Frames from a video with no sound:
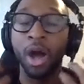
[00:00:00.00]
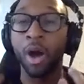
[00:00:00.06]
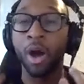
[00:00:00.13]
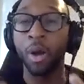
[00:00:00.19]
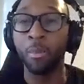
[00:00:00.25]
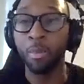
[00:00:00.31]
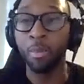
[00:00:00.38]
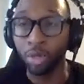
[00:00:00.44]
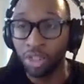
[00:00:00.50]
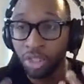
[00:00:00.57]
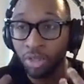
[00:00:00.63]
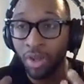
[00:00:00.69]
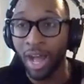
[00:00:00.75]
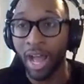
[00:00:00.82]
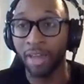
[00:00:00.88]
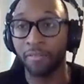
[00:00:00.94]

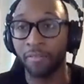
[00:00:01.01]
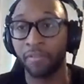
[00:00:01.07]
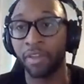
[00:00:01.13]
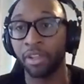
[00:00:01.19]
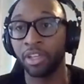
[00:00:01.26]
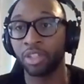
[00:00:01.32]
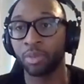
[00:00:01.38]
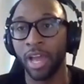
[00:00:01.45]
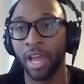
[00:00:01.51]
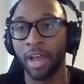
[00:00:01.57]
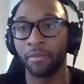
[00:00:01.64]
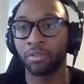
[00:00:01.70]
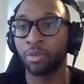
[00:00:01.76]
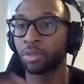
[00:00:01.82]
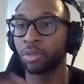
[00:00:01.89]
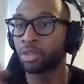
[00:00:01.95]
emotional high feelings we
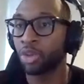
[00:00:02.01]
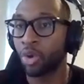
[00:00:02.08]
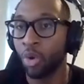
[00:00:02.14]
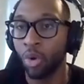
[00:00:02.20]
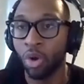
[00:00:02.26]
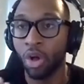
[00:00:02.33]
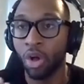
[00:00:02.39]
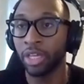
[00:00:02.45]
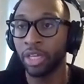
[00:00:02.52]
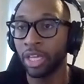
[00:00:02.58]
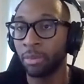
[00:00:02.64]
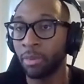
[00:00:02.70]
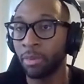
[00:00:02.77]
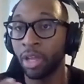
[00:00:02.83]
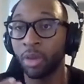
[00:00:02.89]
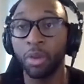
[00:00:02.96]
have towards cold calling,
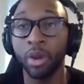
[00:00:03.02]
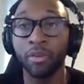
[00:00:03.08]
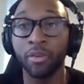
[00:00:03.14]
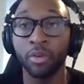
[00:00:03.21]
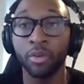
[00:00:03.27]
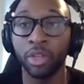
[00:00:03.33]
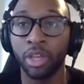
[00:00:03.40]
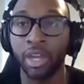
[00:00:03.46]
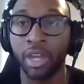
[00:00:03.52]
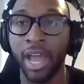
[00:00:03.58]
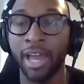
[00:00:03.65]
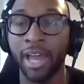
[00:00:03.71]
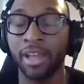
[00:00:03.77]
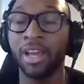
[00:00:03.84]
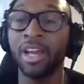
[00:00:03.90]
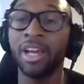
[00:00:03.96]
emailing, whatever you're really good
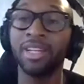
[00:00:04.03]
at,